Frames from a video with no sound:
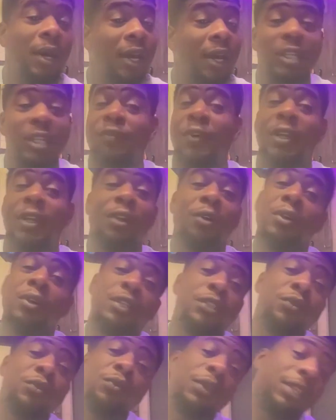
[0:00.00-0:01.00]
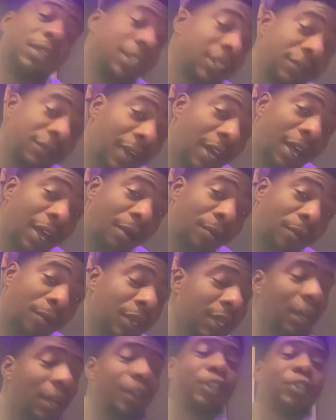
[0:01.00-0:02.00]
If I don't get you on this vibe, well, then
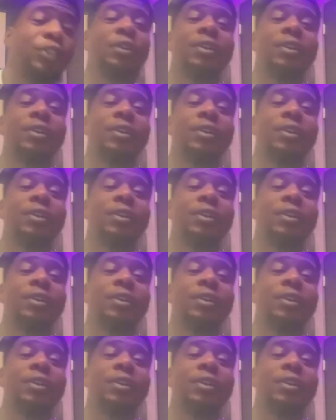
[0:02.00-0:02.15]
I get you on